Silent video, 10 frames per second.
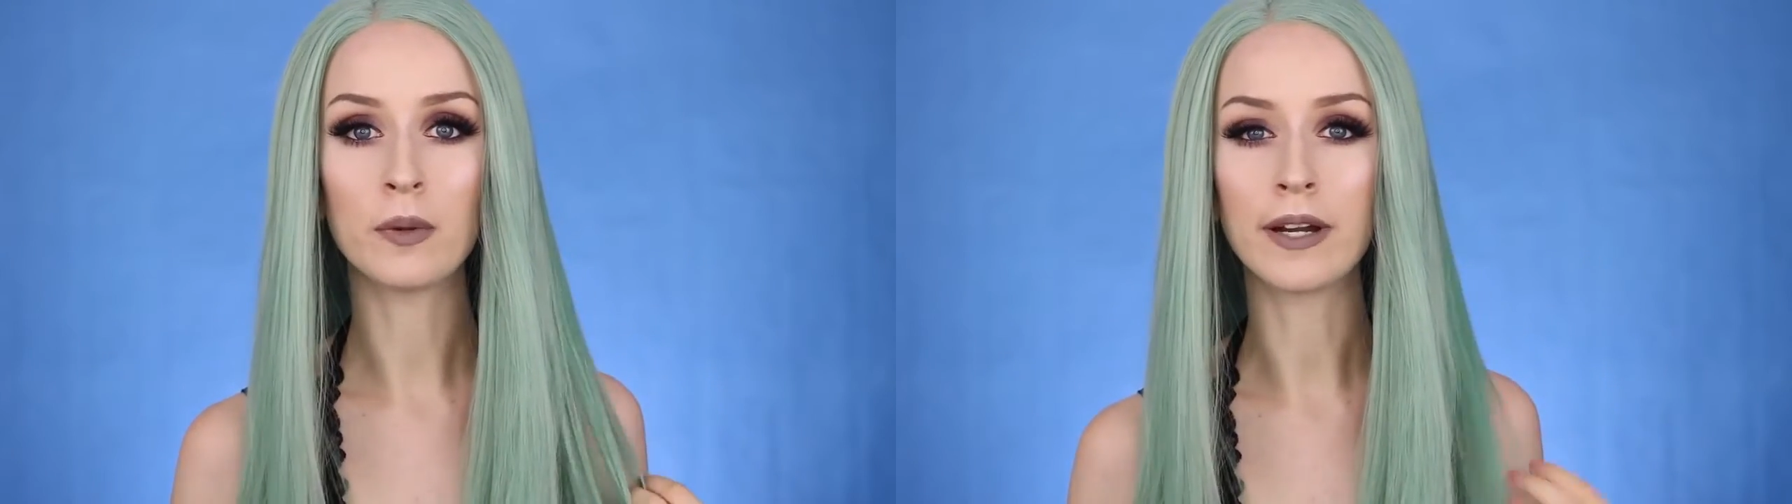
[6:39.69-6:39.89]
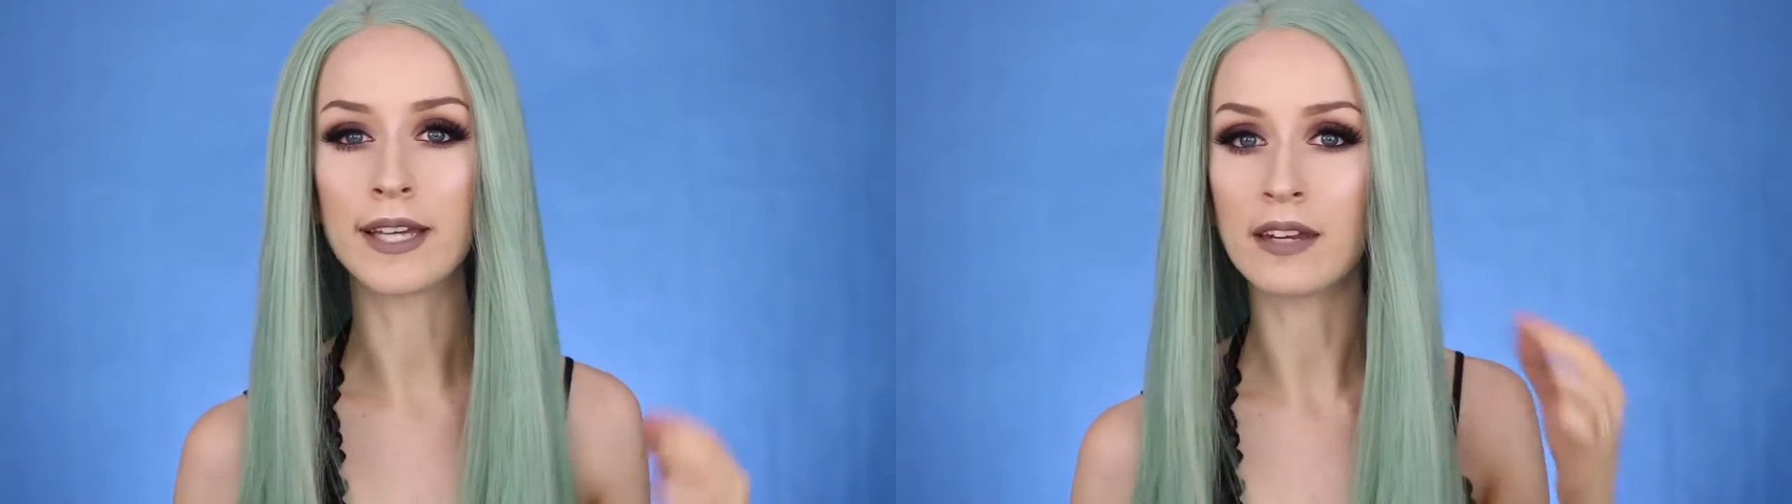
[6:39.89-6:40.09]

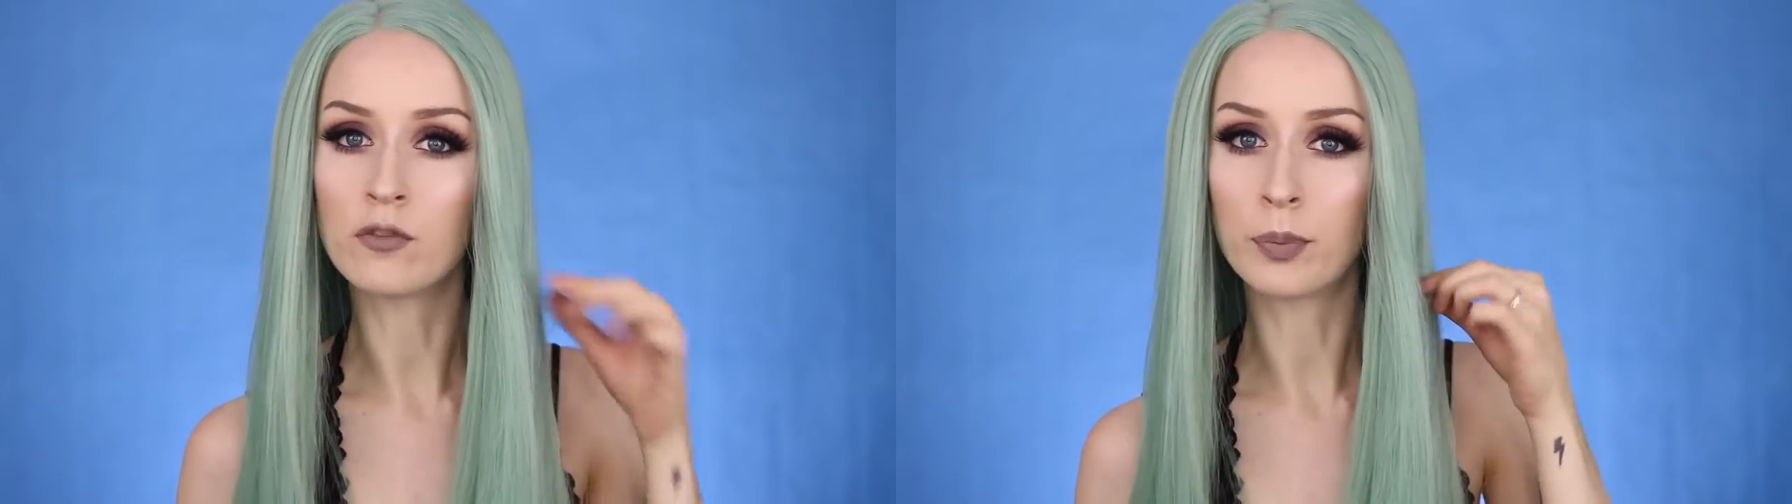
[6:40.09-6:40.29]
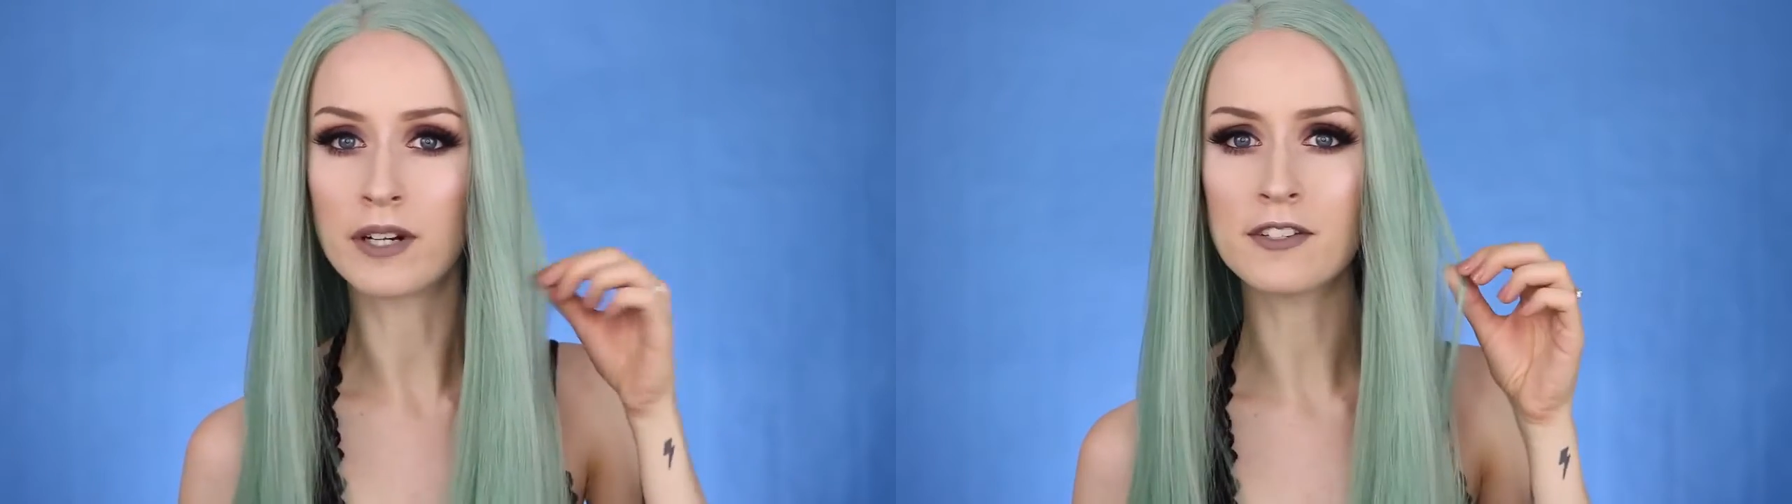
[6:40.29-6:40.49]
where it kind
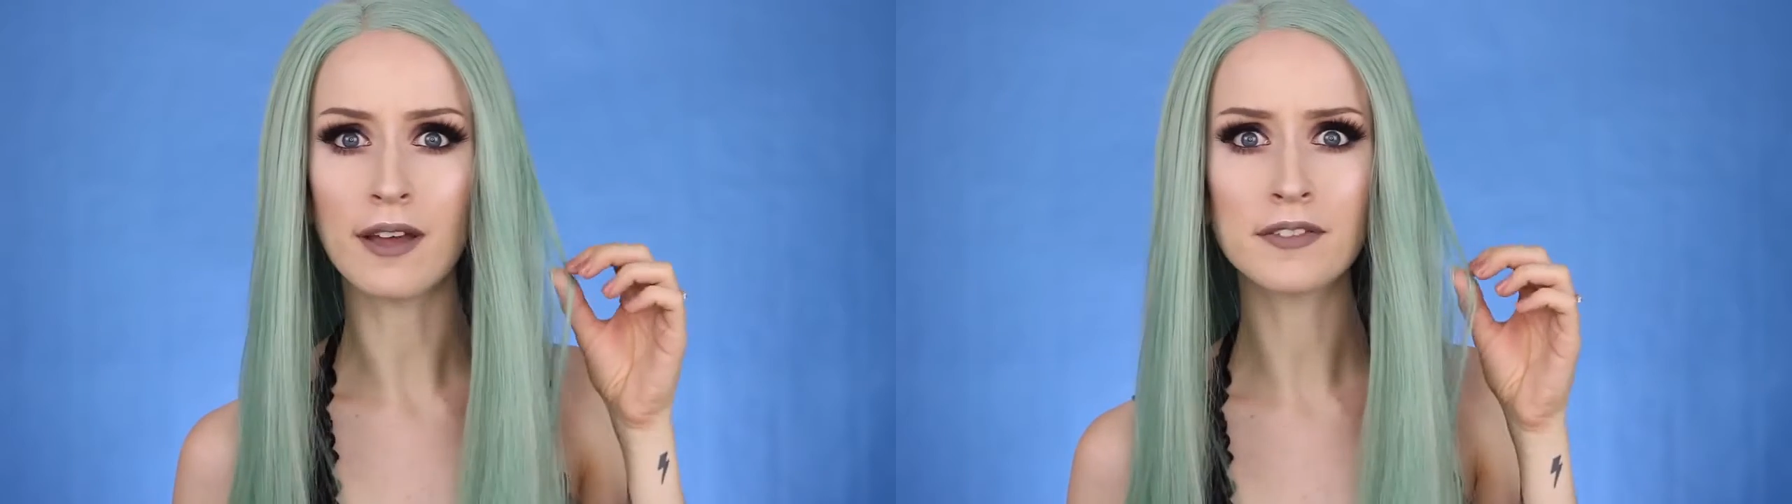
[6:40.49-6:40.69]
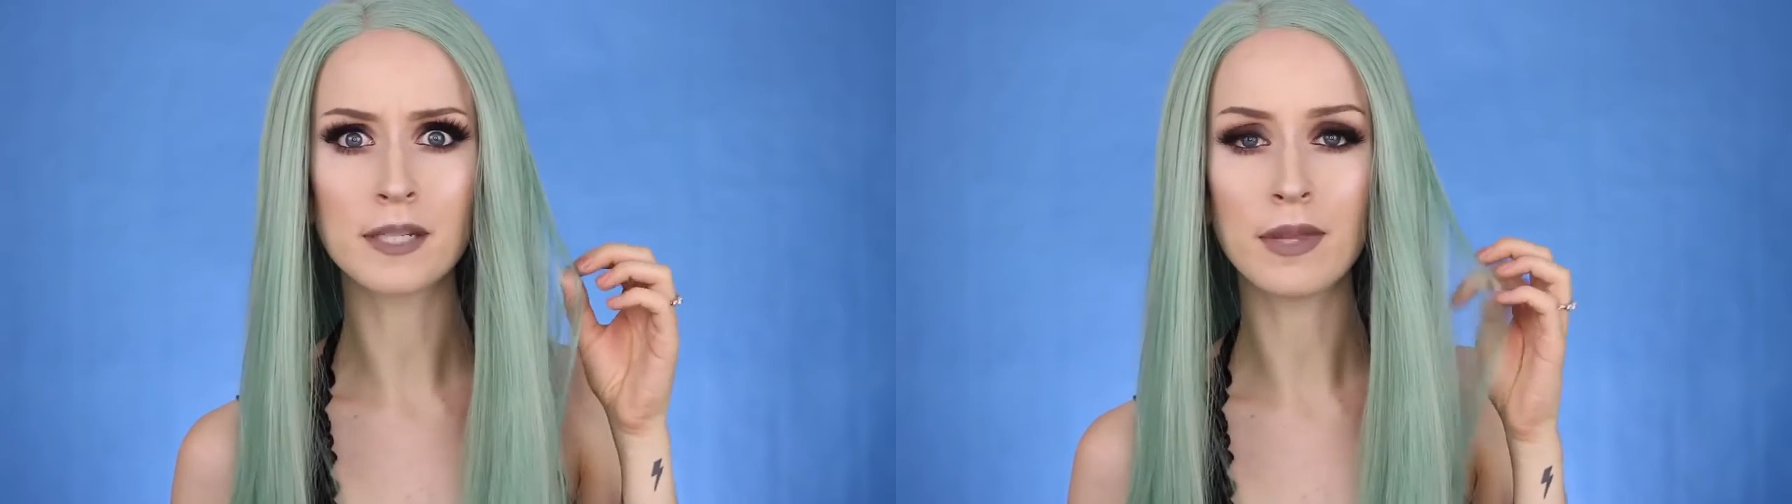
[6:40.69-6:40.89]
of burnt
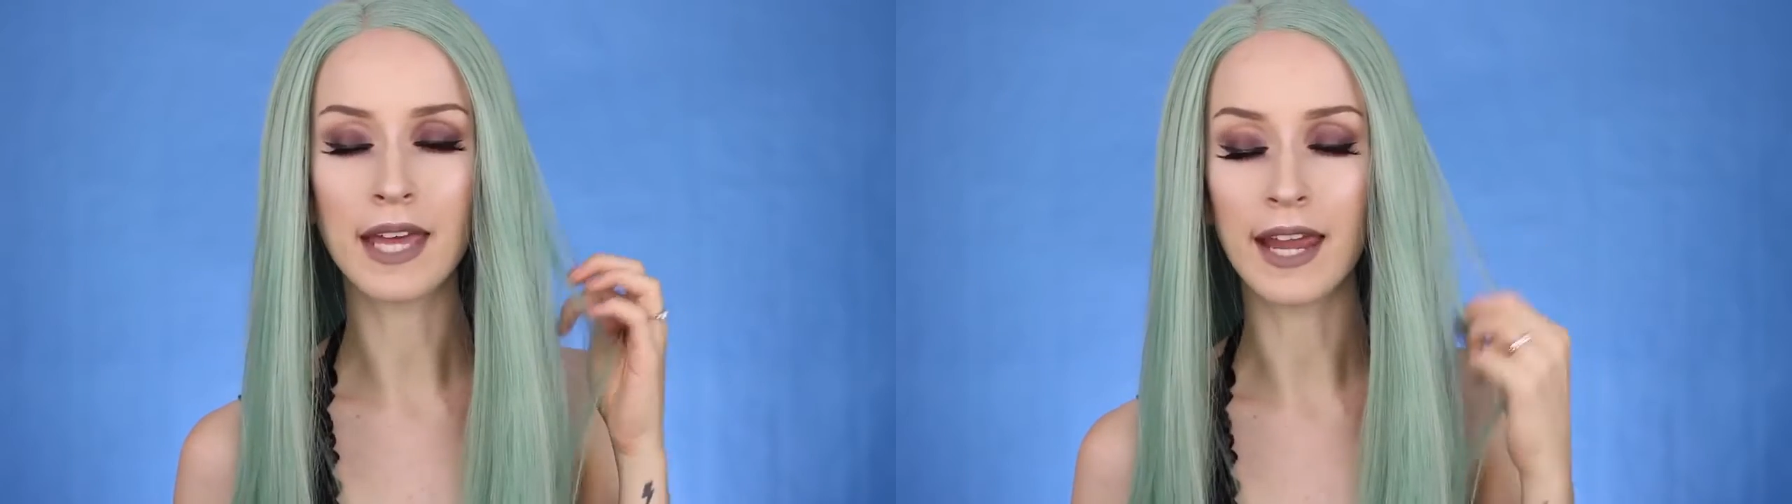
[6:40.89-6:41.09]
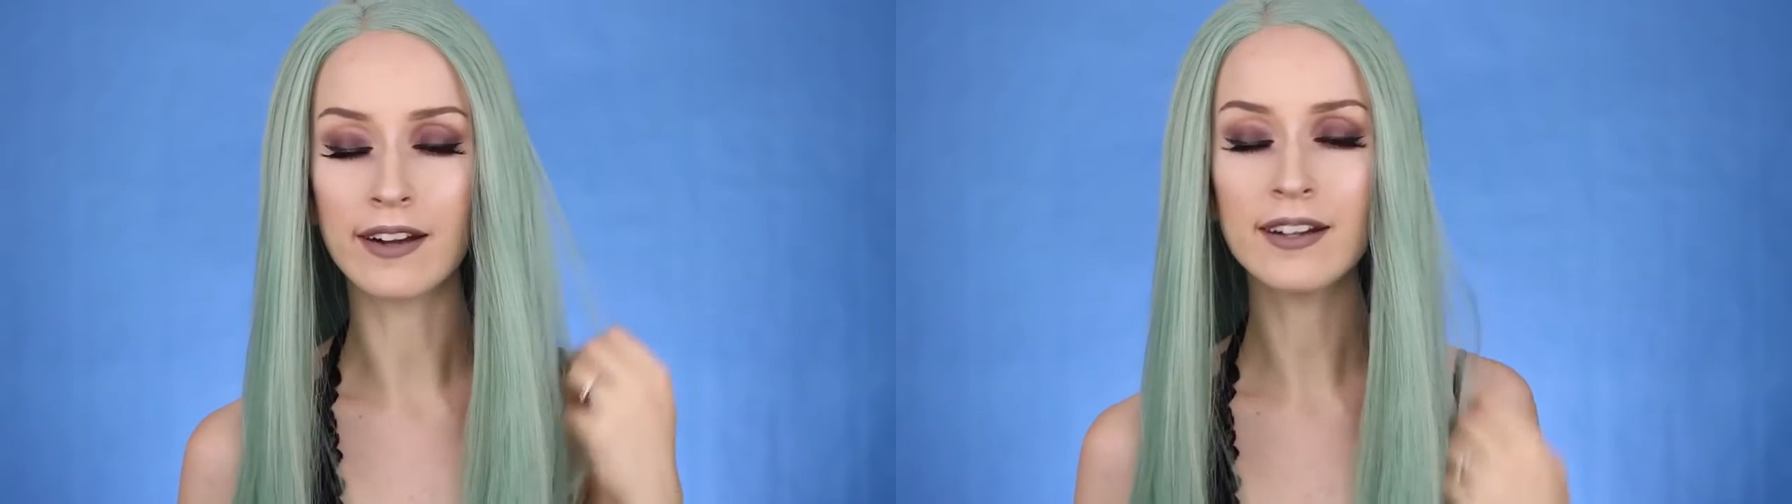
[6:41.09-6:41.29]
off some of
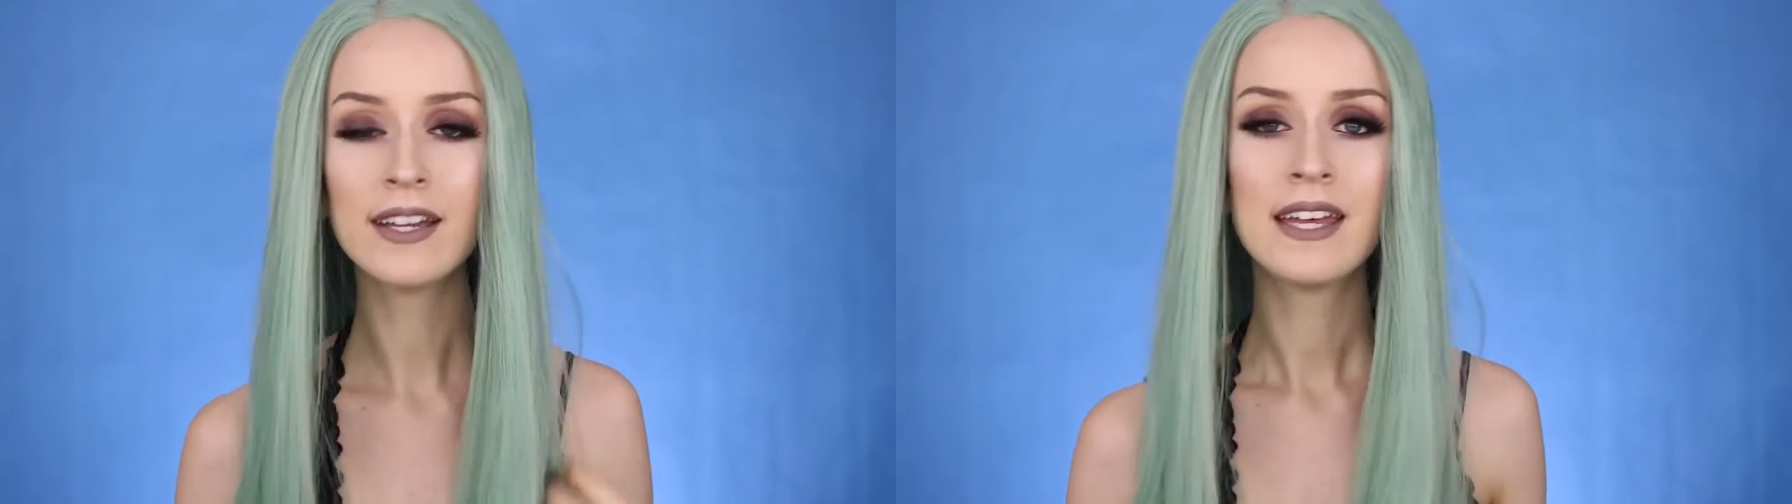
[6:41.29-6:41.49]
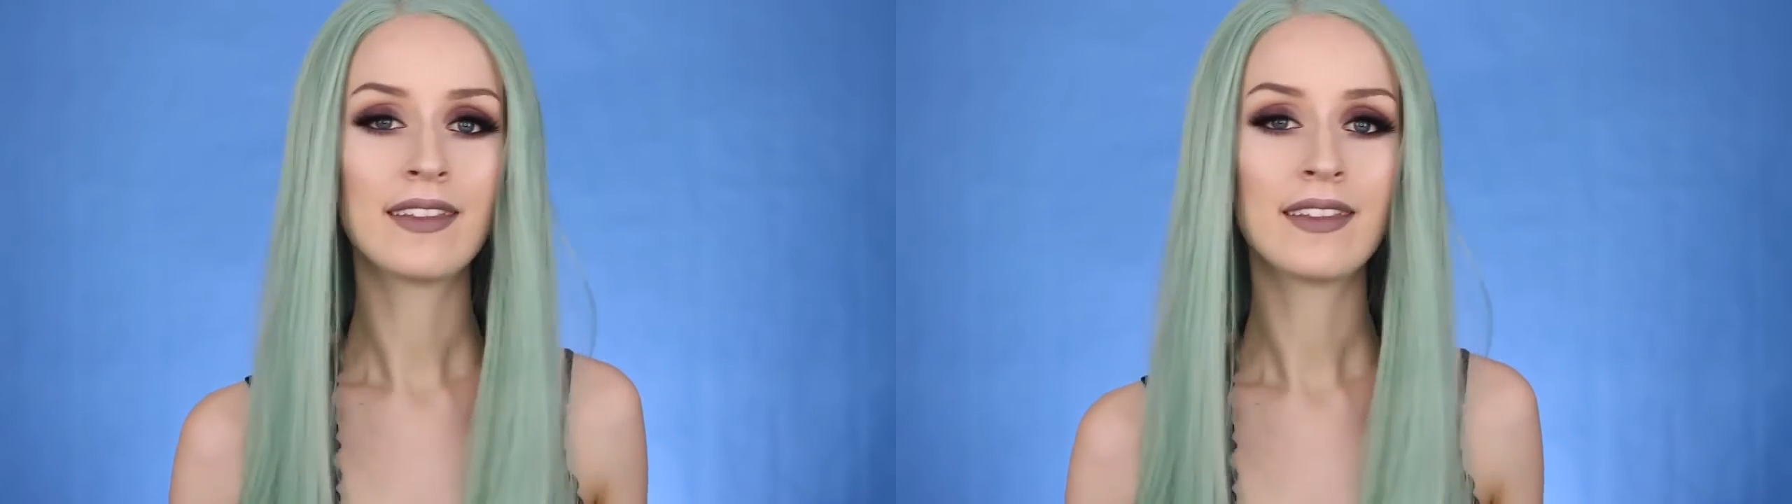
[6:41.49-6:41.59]
the hair,